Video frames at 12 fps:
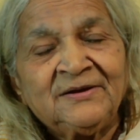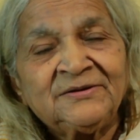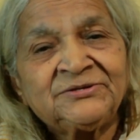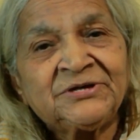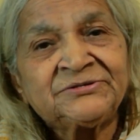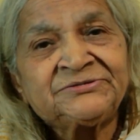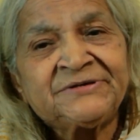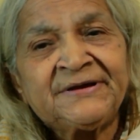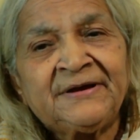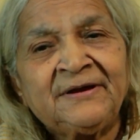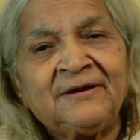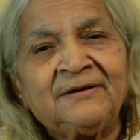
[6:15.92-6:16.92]
Such
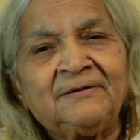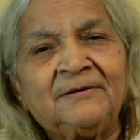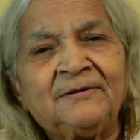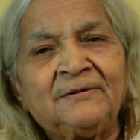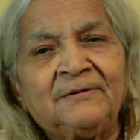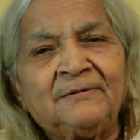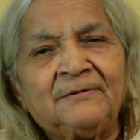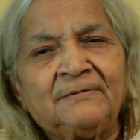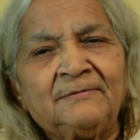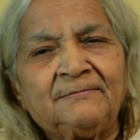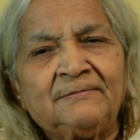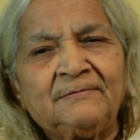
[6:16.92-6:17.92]
a
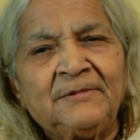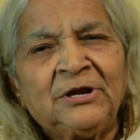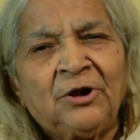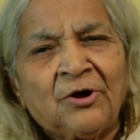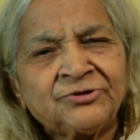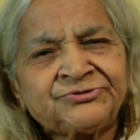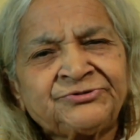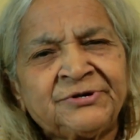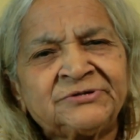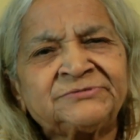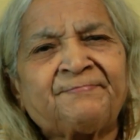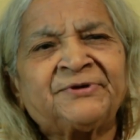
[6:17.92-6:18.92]

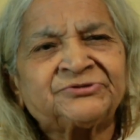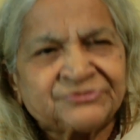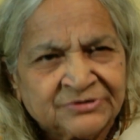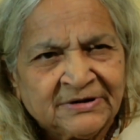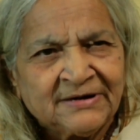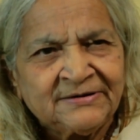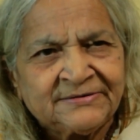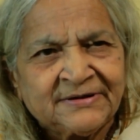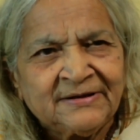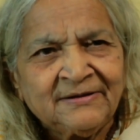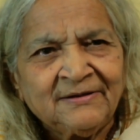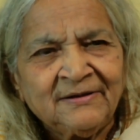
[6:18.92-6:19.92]
illustrious
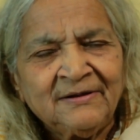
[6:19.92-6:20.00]
personality,